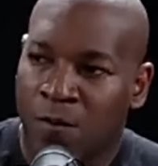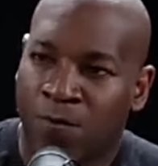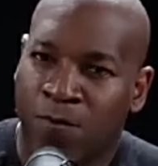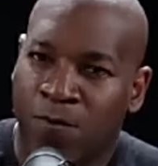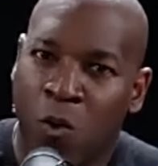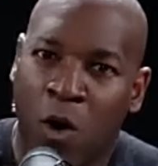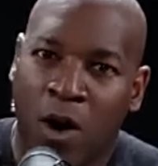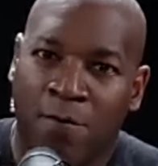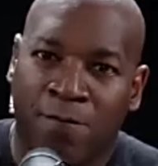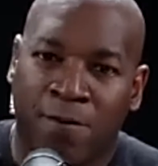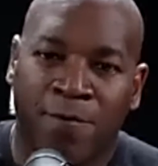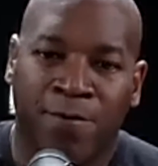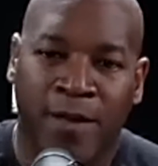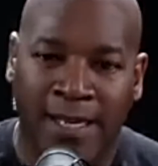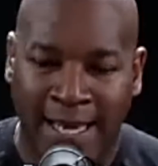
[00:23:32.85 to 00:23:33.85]
for
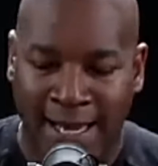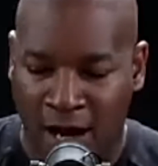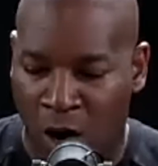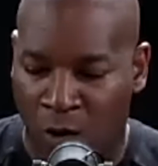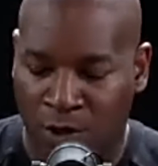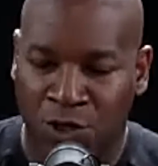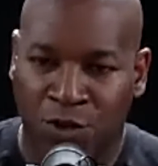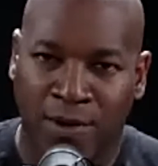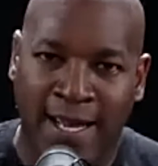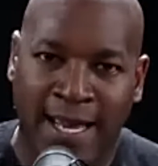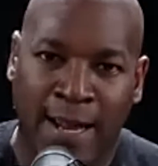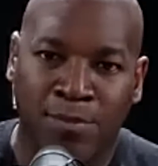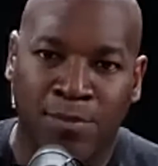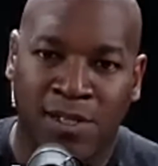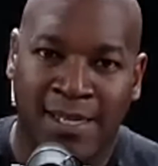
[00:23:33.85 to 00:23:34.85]
fulfilling our
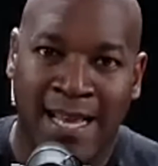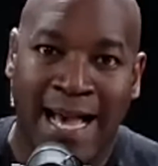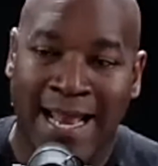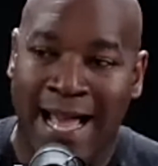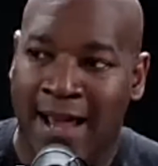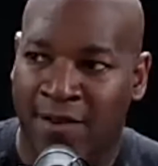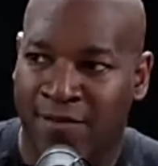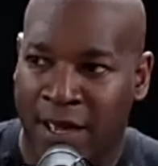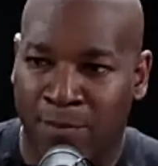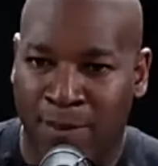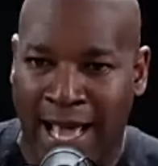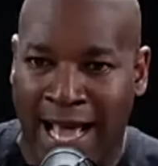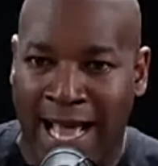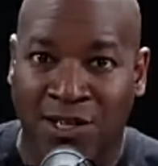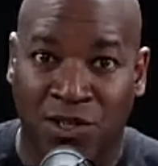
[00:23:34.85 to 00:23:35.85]
dreams, not out of a
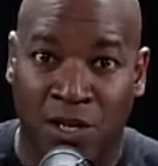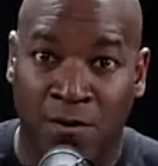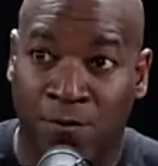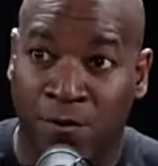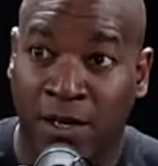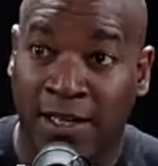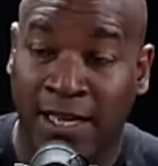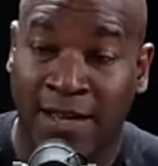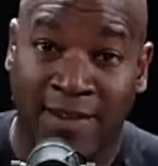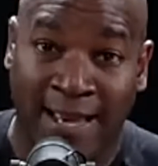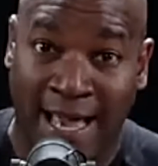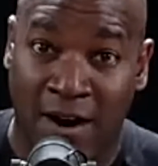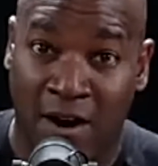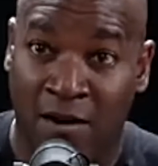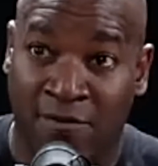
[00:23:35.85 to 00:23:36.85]
passion for living
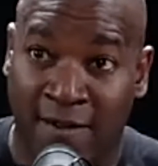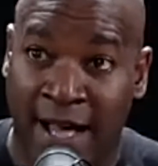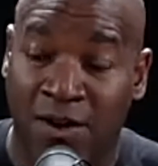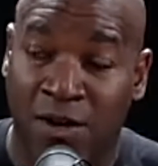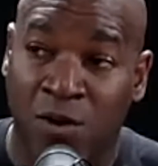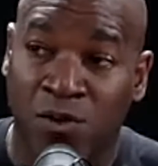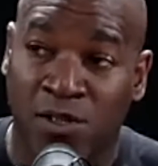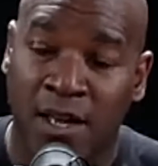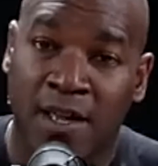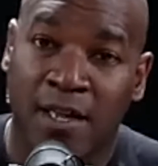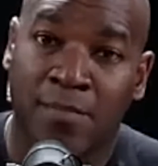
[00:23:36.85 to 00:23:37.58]
out our values,